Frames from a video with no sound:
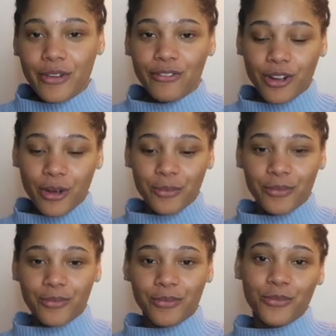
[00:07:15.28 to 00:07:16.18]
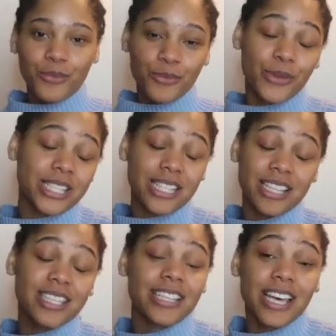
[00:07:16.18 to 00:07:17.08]
from what's
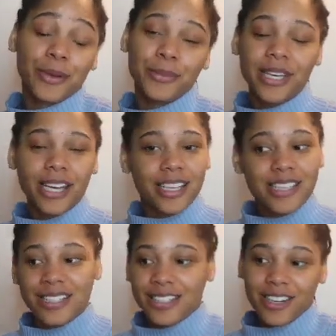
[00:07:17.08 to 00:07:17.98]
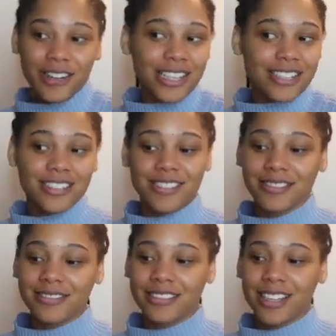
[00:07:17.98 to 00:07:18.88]
unsaid, because, you know, that's
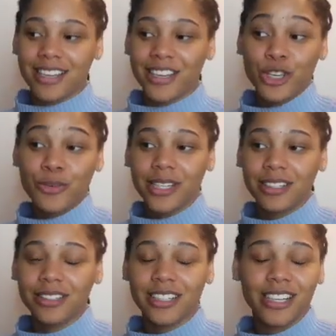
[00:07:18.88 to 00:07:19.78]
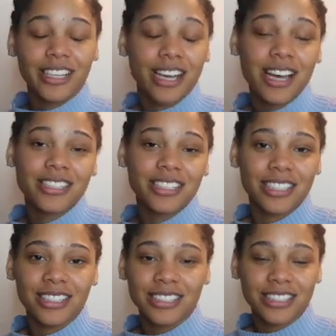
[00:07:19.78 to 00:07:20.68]
the human
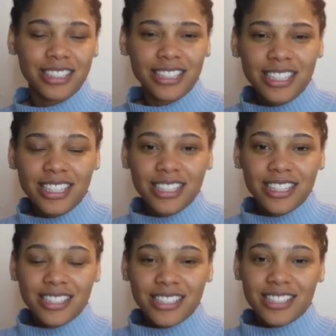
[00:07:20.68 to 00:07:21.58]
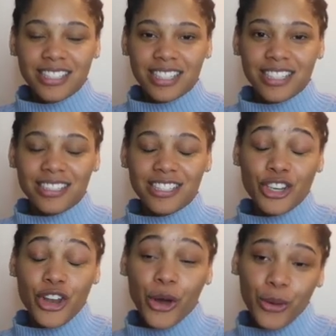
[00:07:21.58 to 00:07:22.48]
curiosity, is to
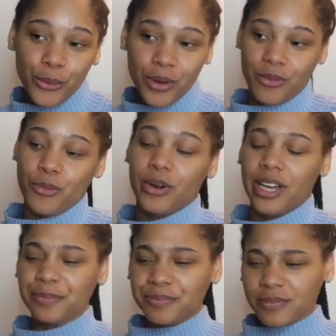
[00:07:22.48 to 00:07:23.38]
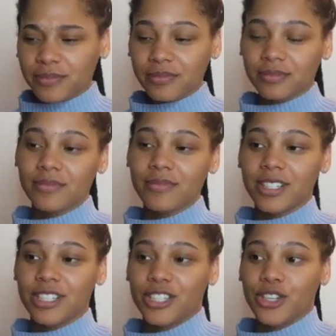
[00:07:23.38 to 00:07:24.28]
know what
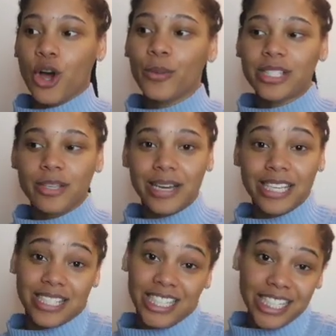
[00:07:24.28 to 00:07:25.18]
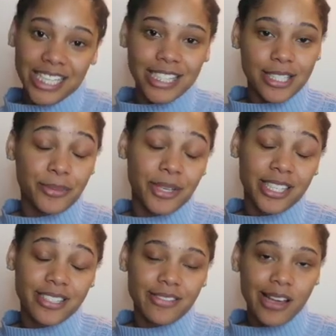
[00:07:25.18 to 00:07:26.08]
somebody's thinking at some
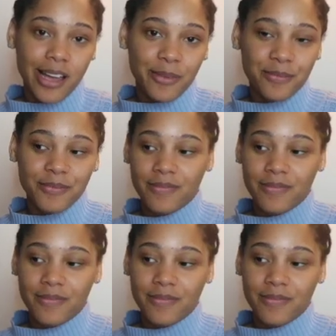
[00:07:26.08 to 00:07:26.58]
periods of time.